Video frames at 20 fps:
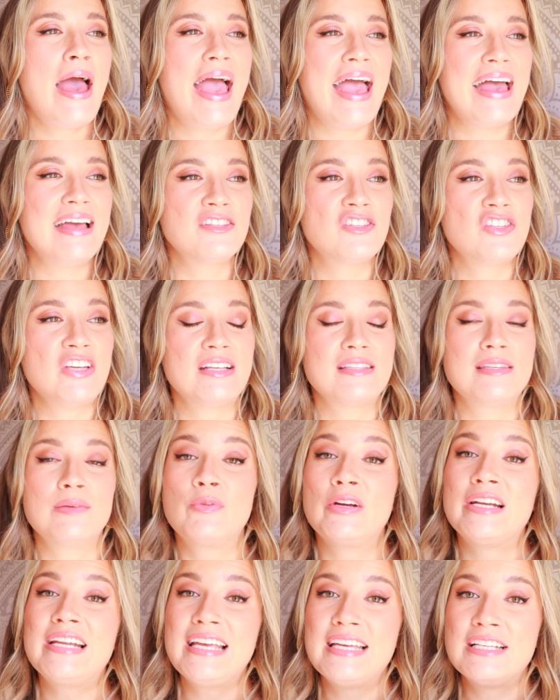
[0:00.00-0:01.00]
And she ends
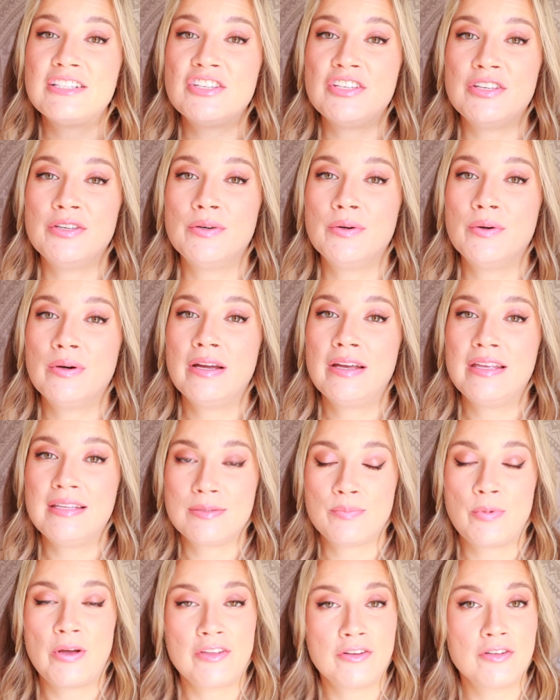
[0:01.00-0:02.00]
up running into
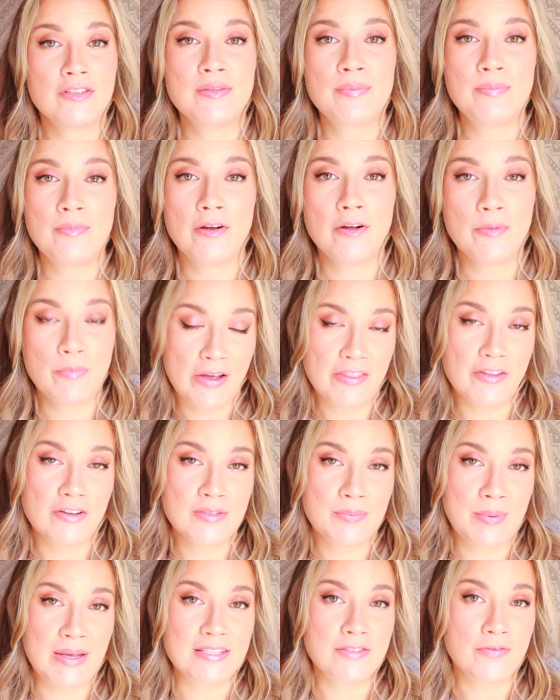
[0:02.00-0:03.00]
her
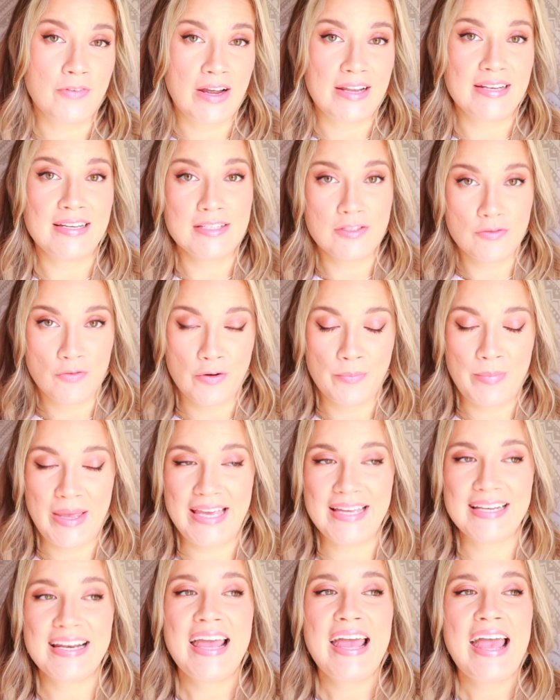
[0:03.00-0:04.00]
brother's best friend, his
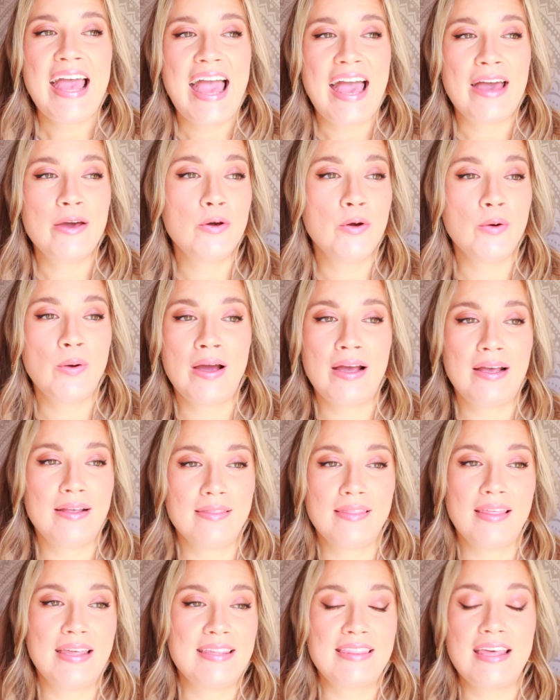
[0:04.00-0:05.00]
roommate, who,
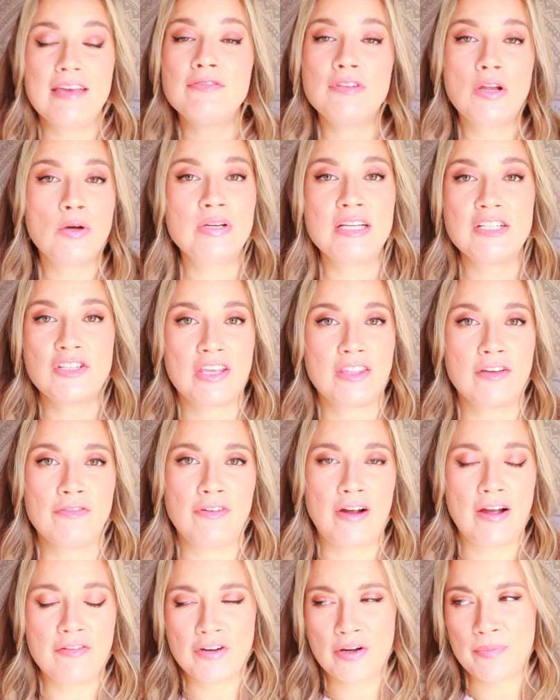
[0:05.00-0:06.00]
like, they've known each other
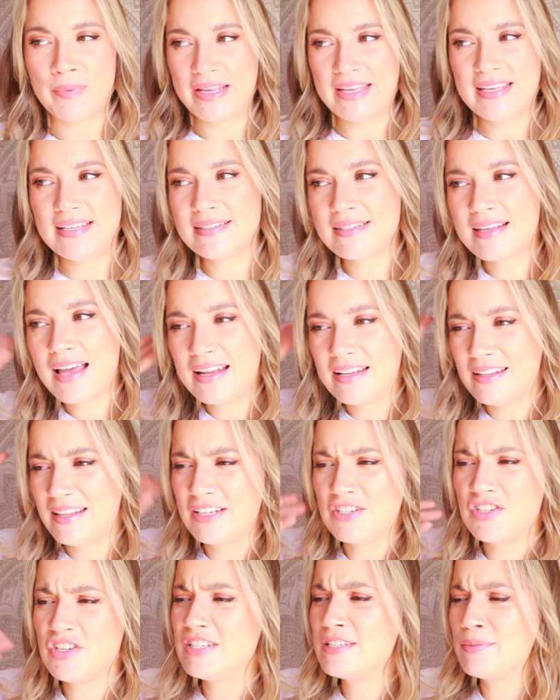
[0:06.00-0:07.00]
forever, but he's kind of
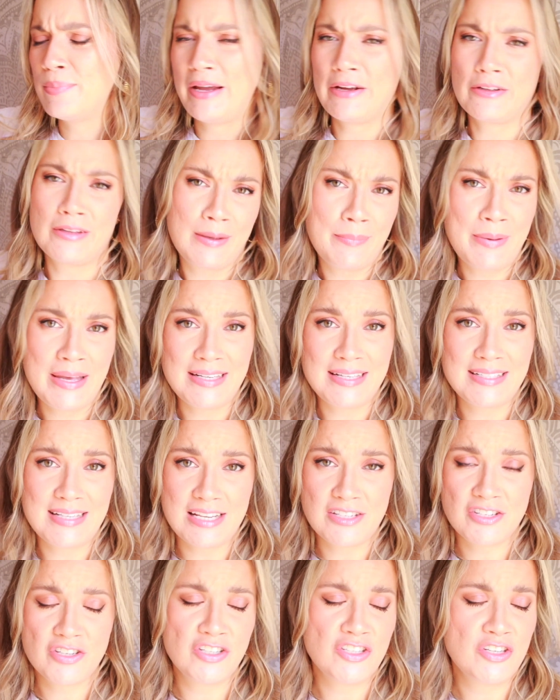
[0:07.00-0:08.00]
like, she's barely paid
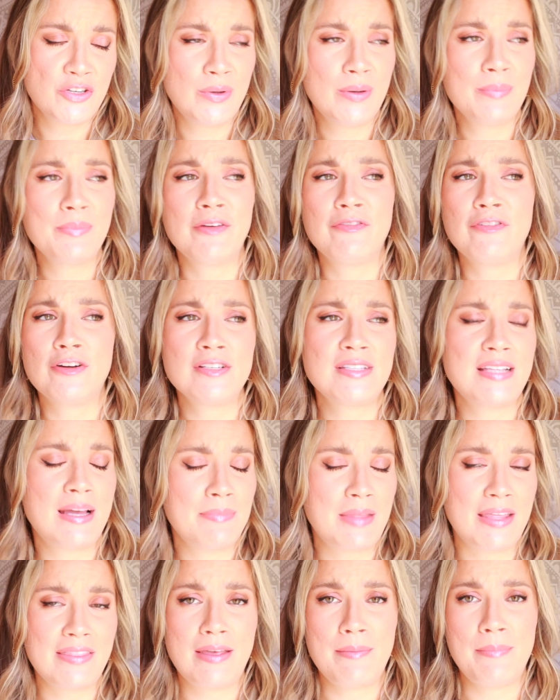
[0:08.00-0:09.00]
attention to him. The first
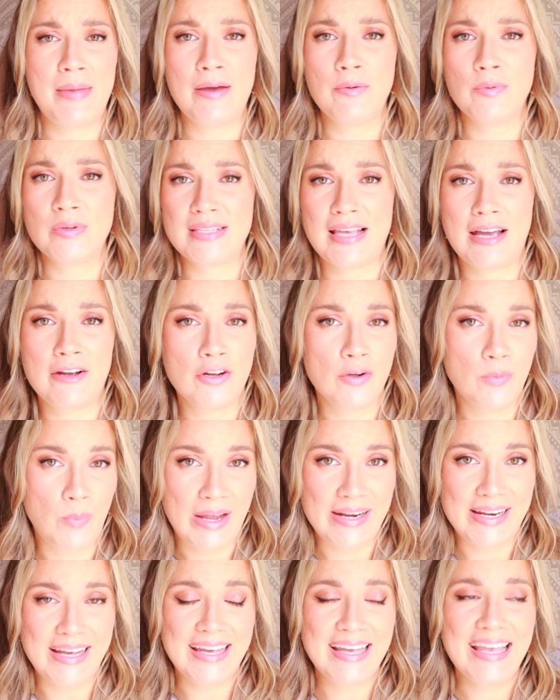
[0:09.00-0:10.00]
time that they met was at her
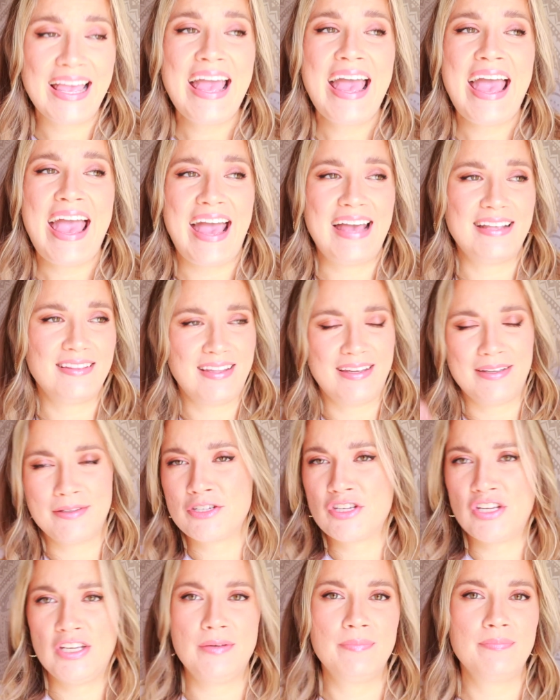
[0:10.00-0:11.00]
wedding, and like,
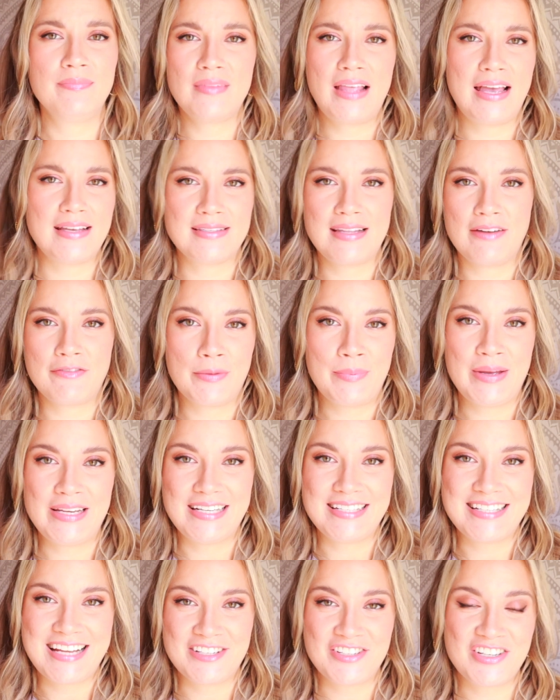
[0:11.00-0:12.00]
she has never paid
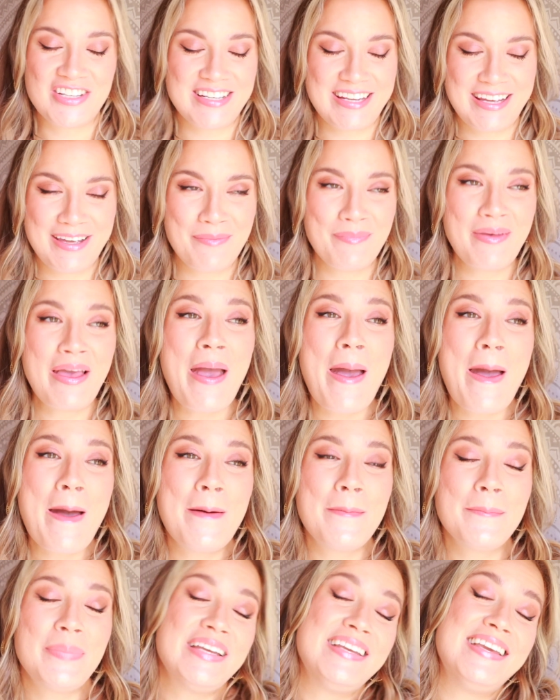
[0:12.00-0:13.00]
attention to him,
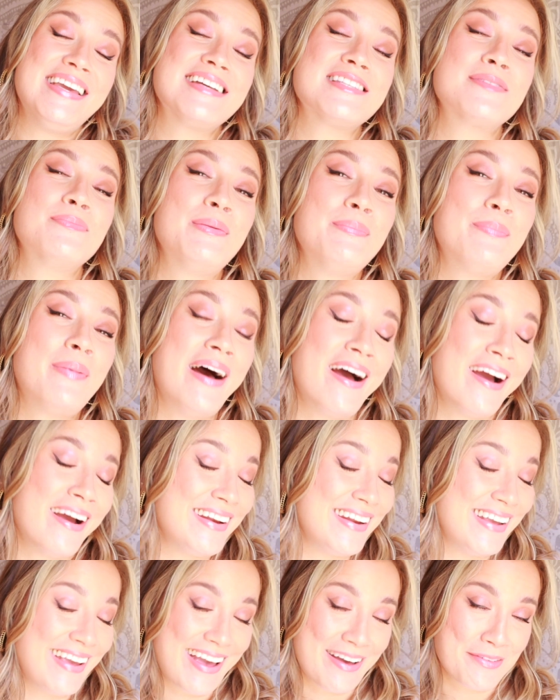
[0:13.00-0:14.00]
but he has been
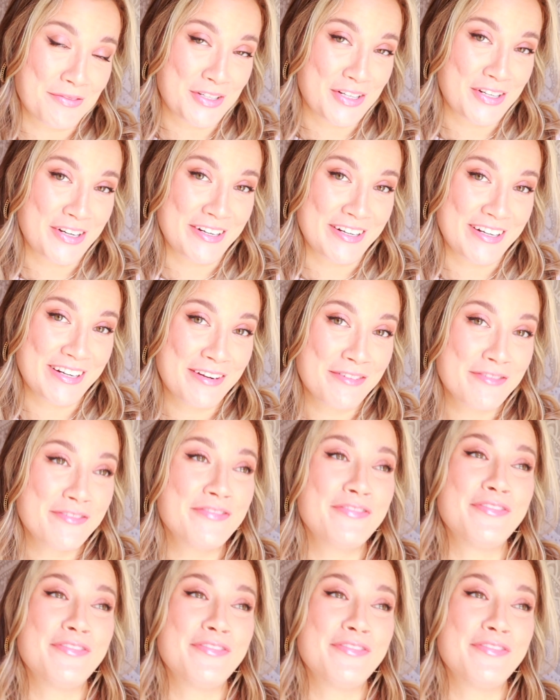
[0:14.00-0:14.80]
pining after her.